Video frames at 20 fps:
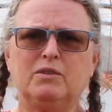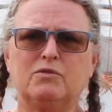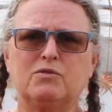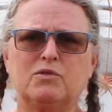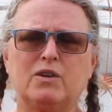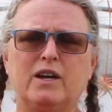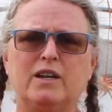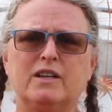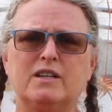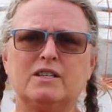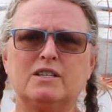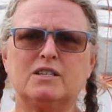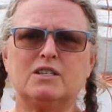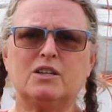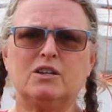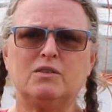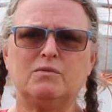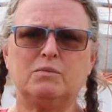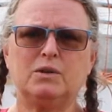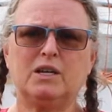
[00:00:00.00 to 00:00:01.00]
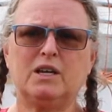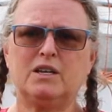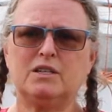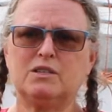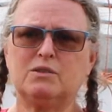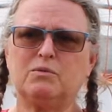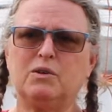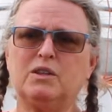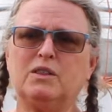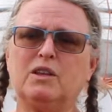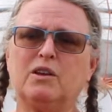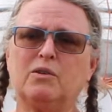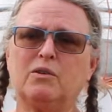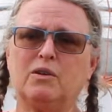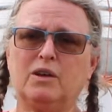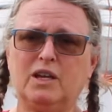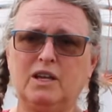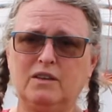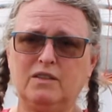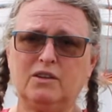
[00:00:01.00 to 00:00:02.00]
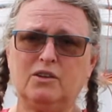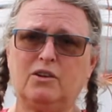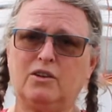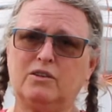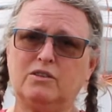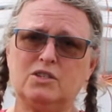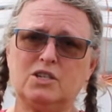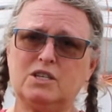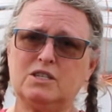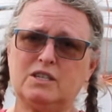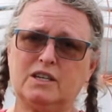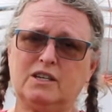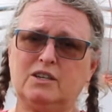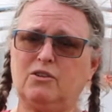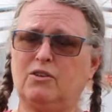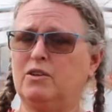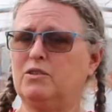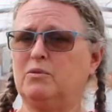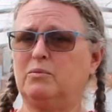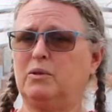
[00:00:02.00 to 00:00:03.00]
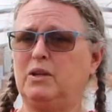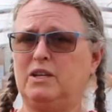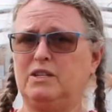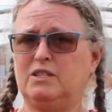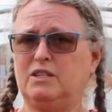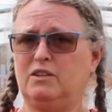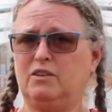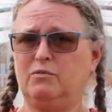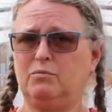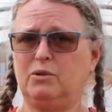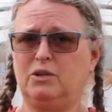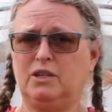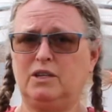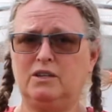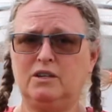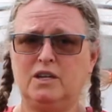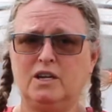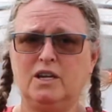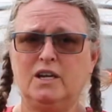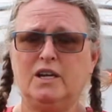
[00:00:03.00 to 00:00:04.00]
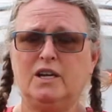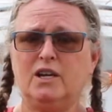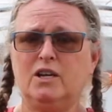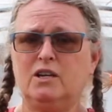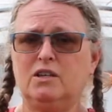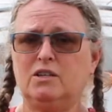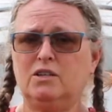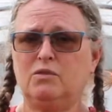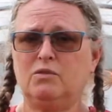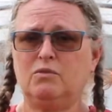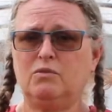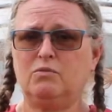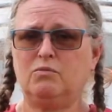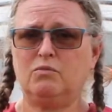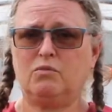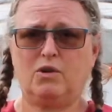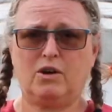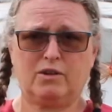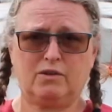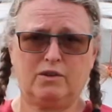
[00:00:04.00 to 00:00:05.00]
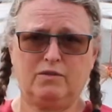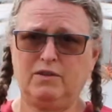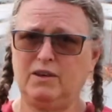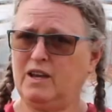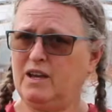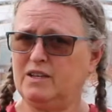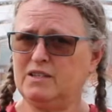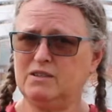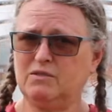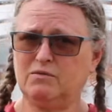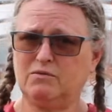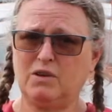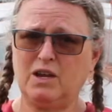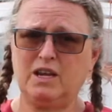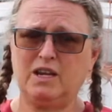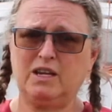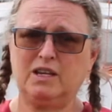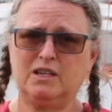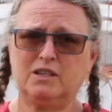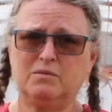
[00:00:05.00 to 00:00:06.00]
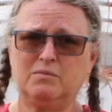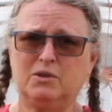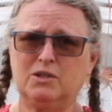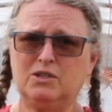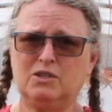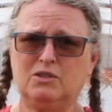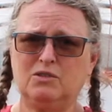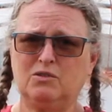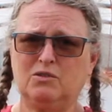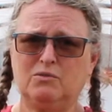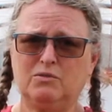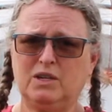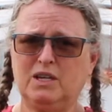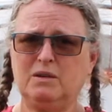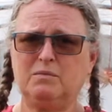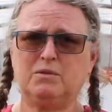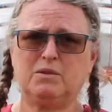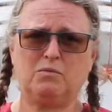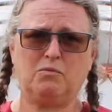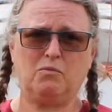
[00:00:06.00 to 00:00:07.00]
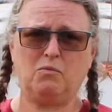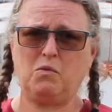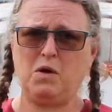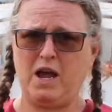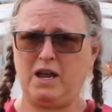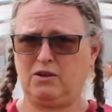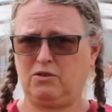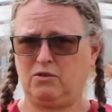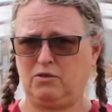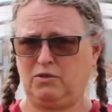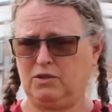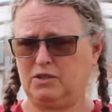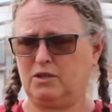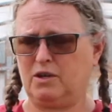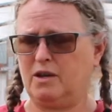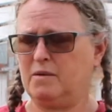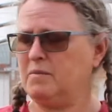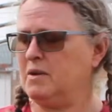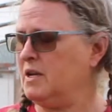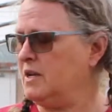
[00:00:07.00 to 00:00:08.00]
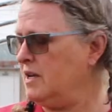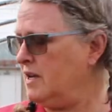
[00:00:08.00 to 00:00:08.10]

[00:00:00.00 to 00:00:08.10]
of dryness, because when they're in the garden, just like your other plants that you've put in, you water if it hasn't rained, but you don't keep them wet all the time.